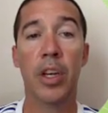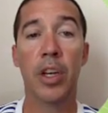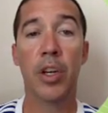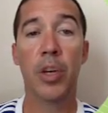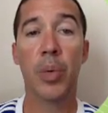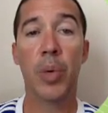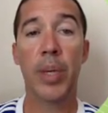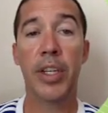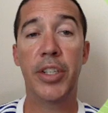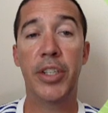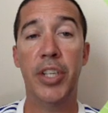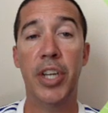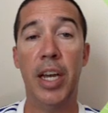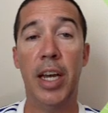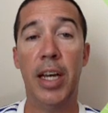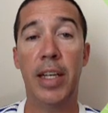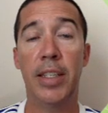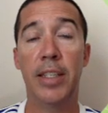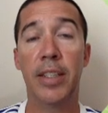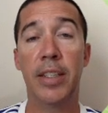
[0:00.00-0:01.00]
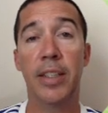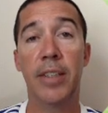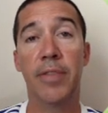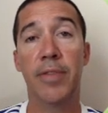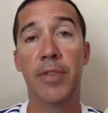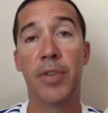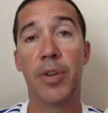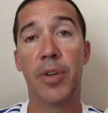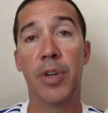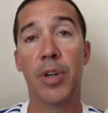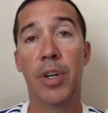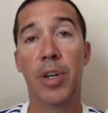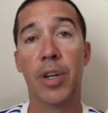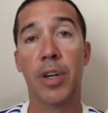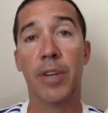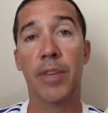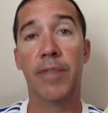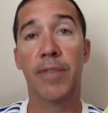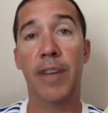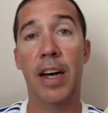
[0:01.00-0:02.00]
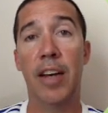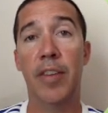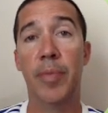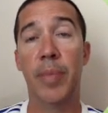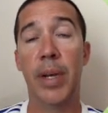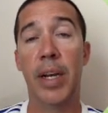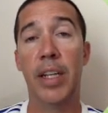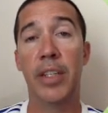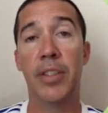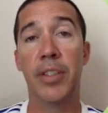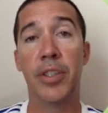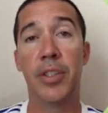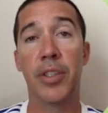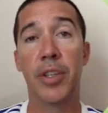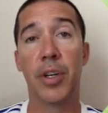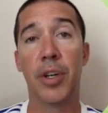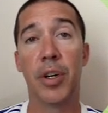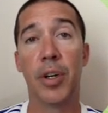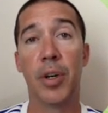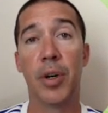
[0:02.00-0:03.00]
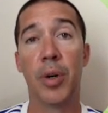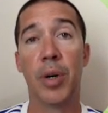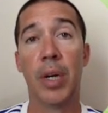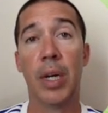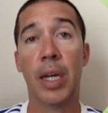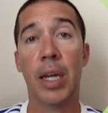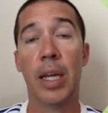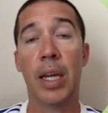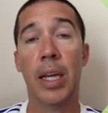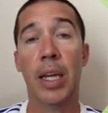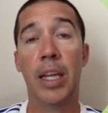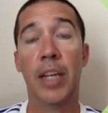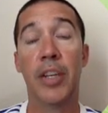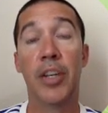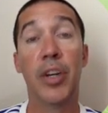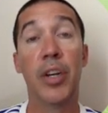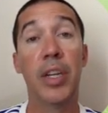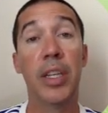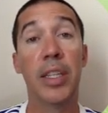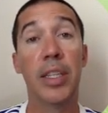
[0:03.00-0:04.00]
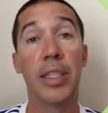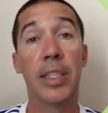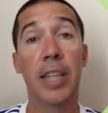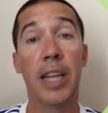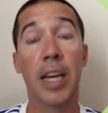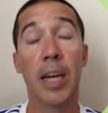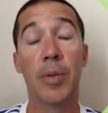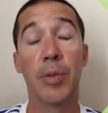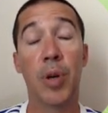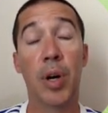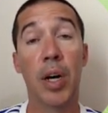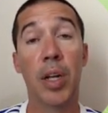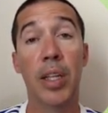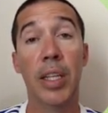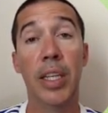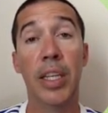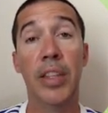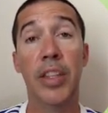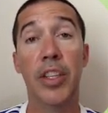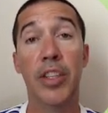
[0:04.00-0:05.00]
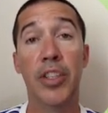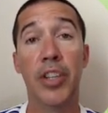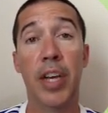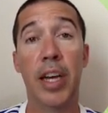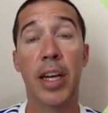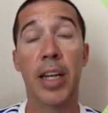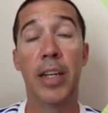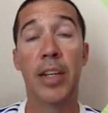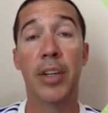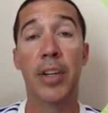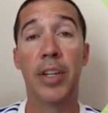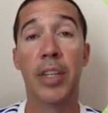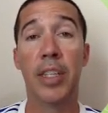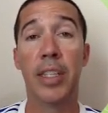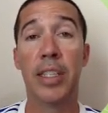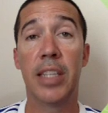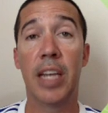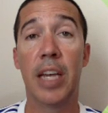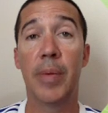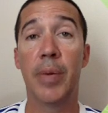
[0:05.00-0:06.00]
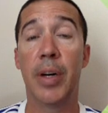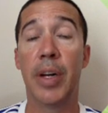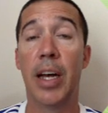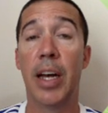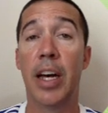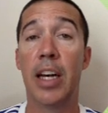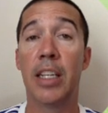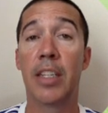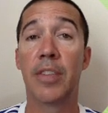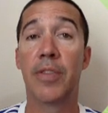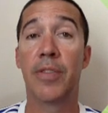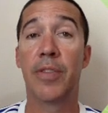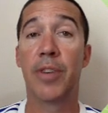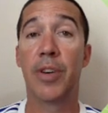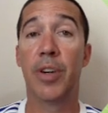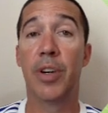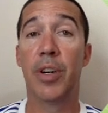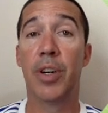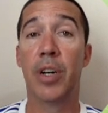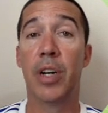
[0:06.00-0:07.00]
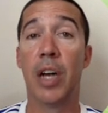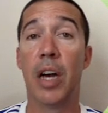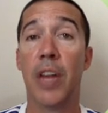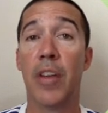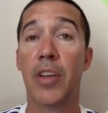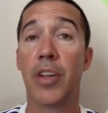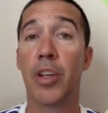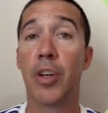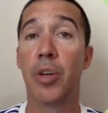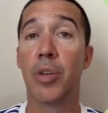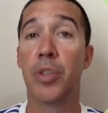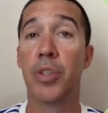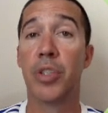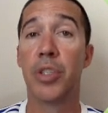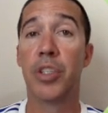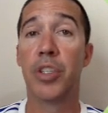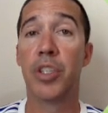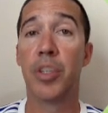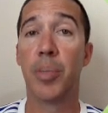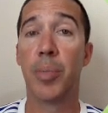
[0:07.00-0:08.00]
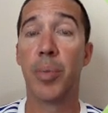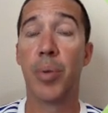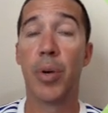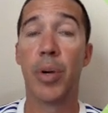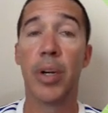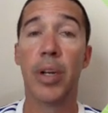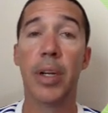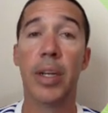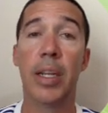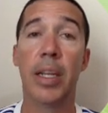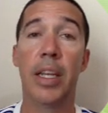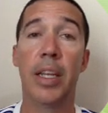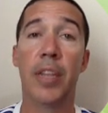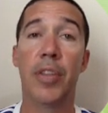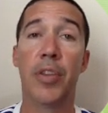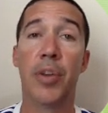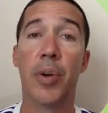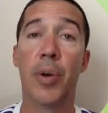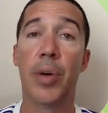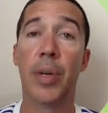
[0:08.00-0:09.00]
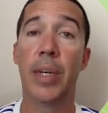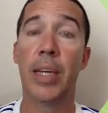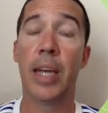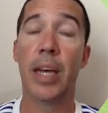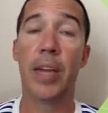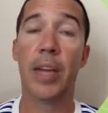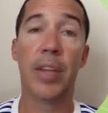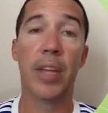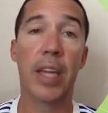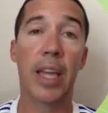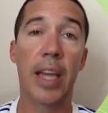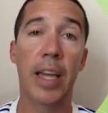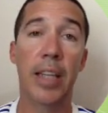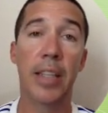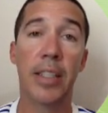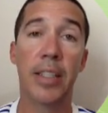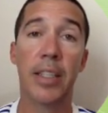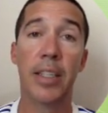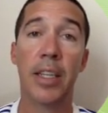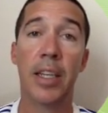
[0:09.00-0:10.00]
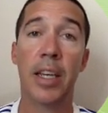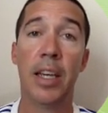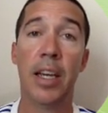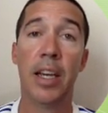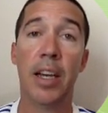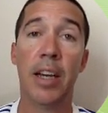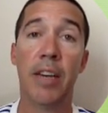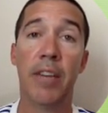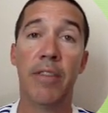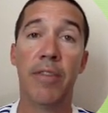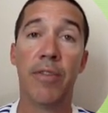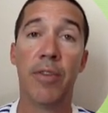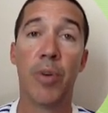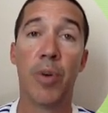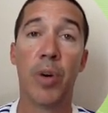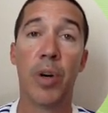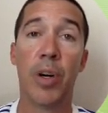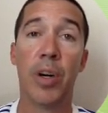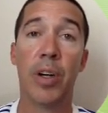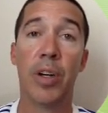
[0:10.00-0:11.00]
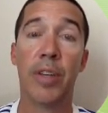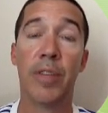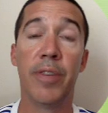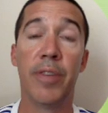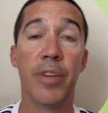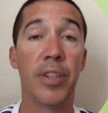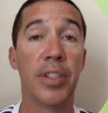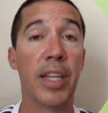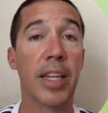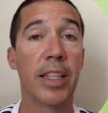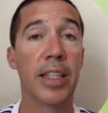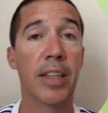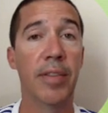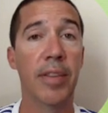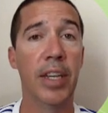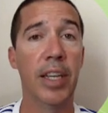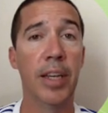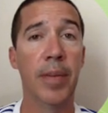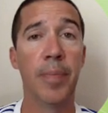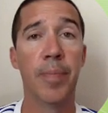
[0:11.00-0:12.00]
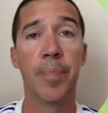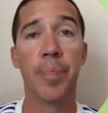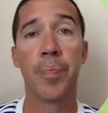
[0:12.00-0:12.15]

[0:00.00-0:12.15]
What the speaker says: Quick chat for 5 minutes or so during this time. So I'll lead the chat. During this time, I'll ask for other coaches to support in throwing down the gates for the first activity.